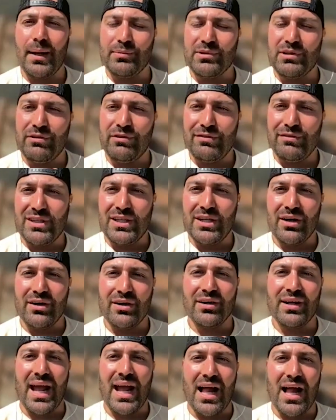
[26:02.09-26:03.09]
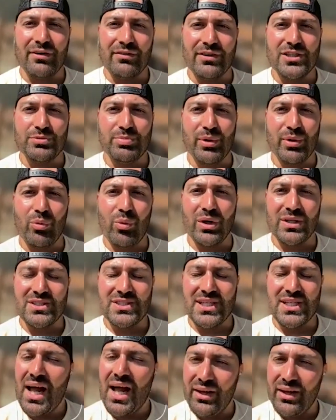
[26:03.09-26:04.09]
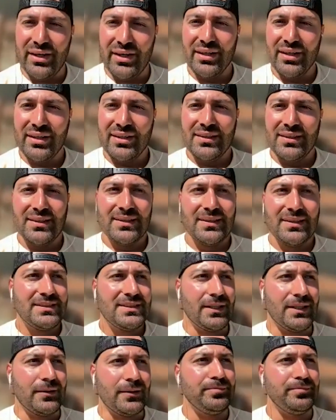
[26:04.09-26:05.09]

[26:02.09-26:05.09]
up to 1,500 calories per one salad. So